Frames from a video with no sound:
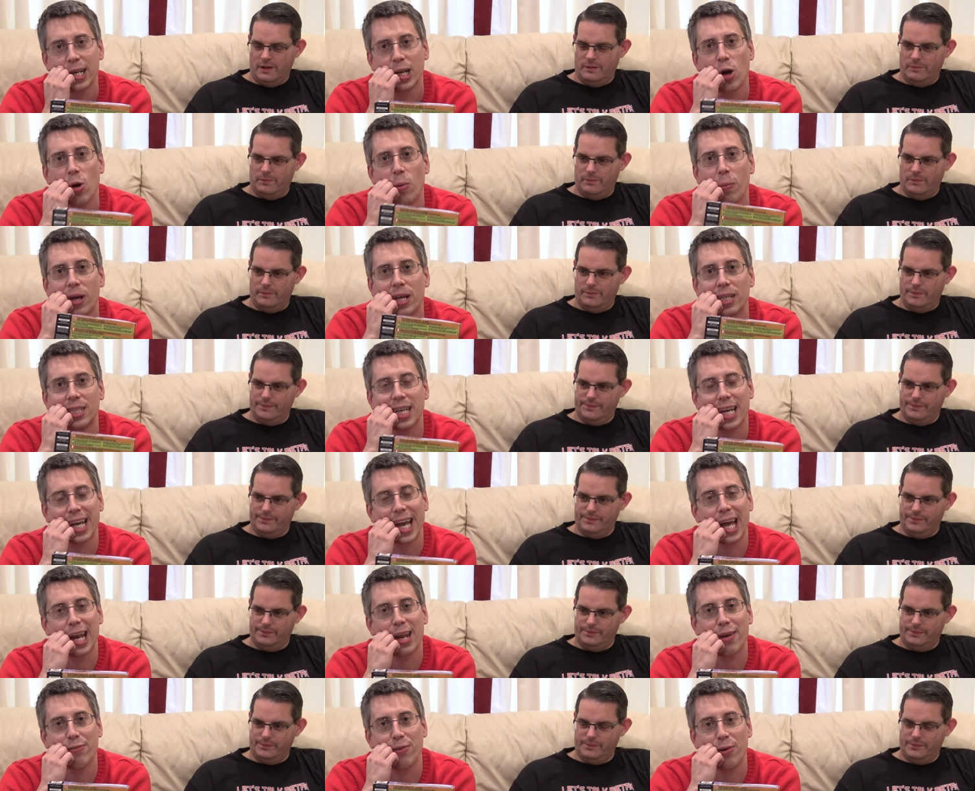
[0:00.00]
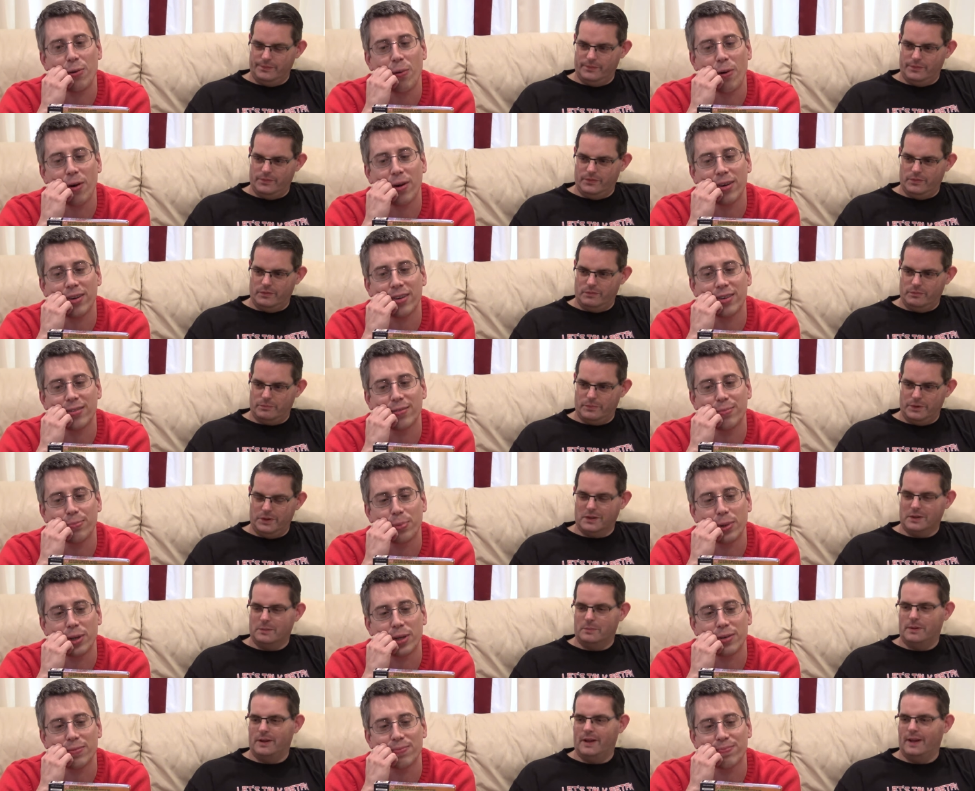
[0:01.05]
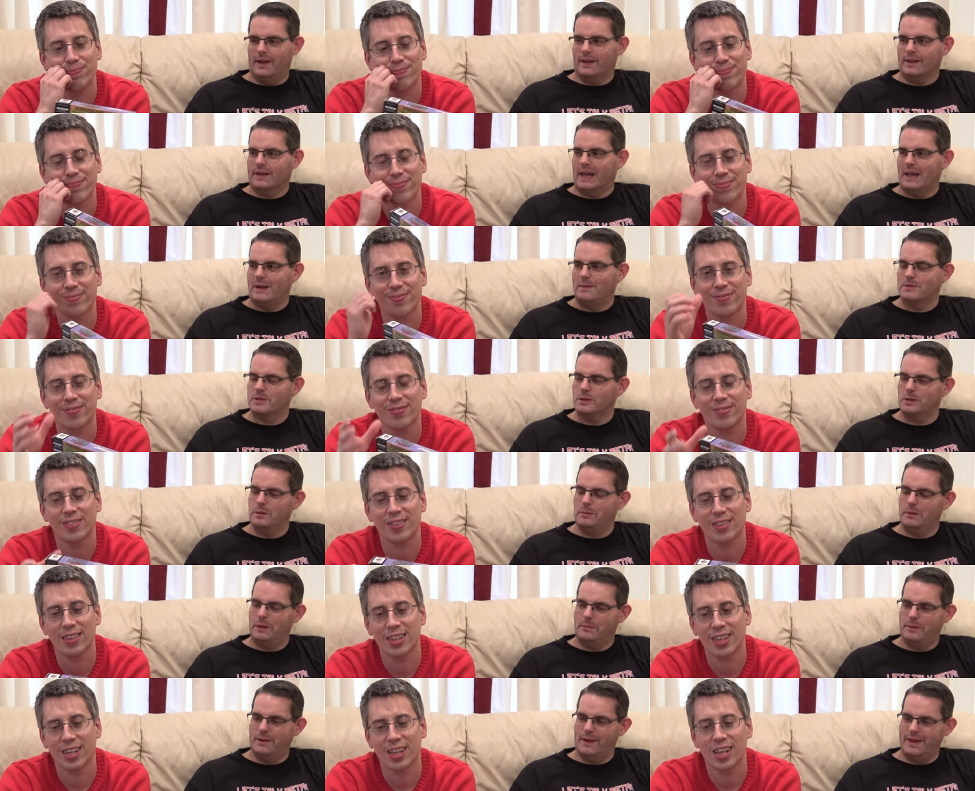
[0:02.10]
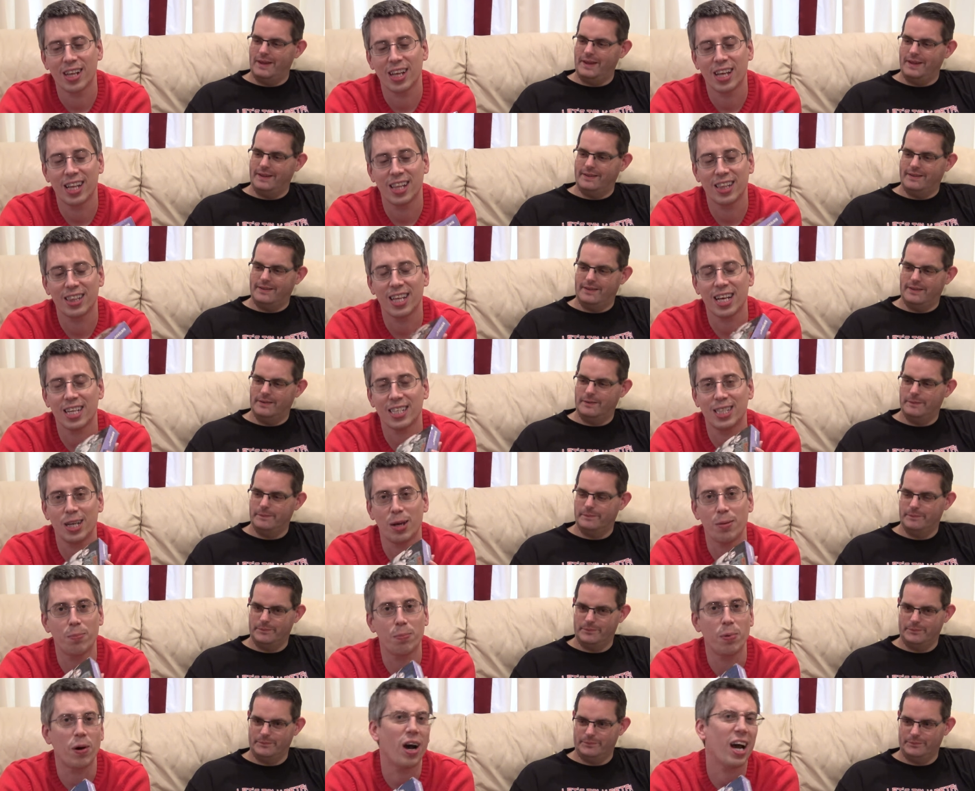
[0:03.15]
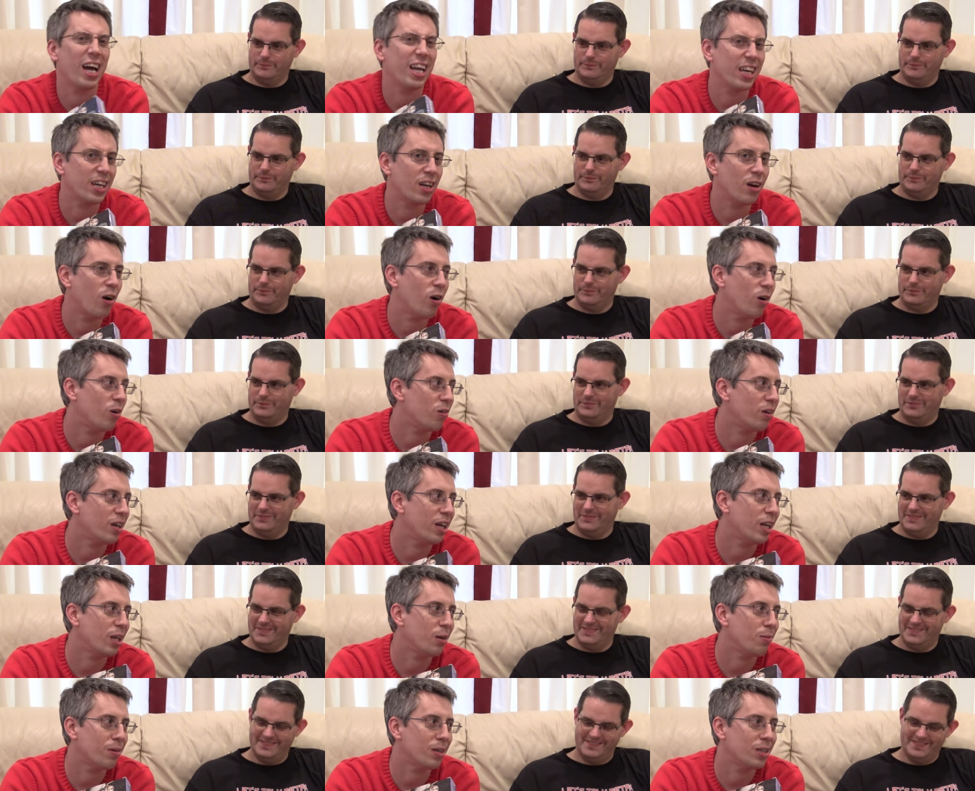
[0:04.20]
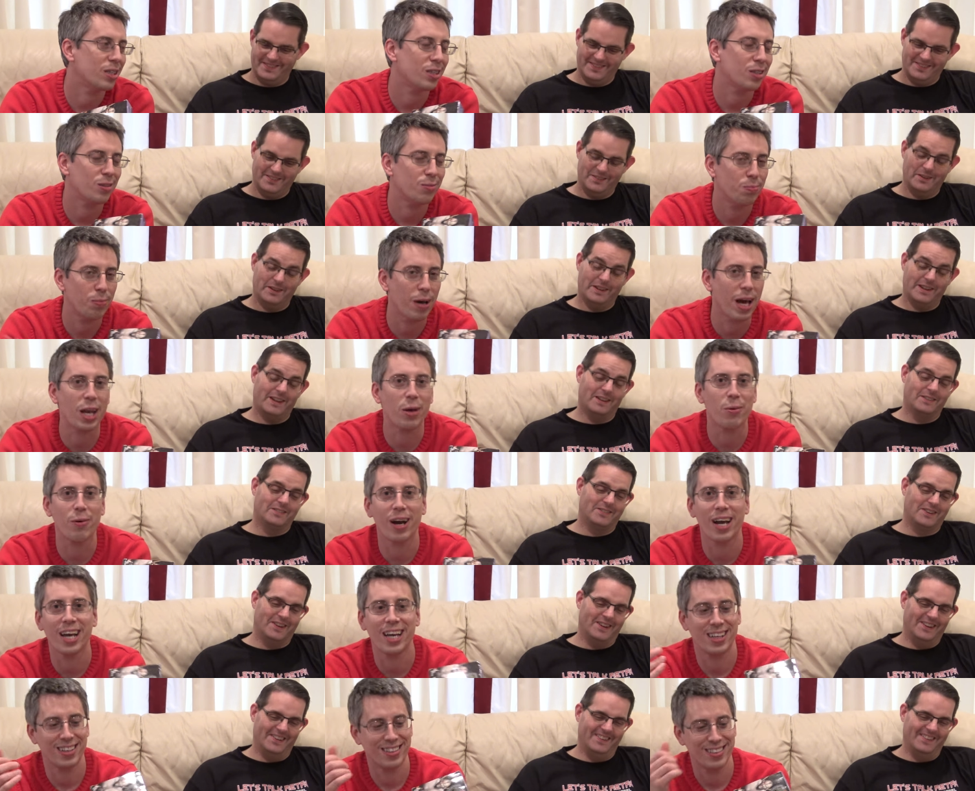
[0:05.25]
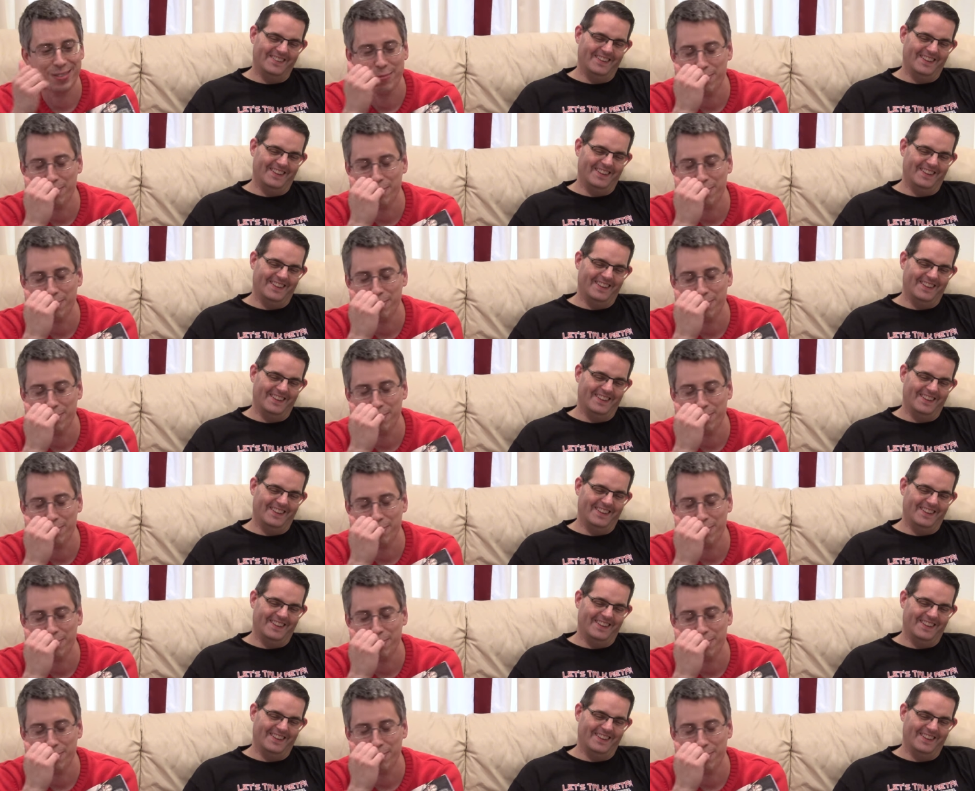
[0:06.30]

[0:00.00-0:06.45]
Speaker 1: call me a dickhead if you want. But you but can play it. Games are to be played. That's it. But I had it caught in me anyway. So oh, yeah, anyway,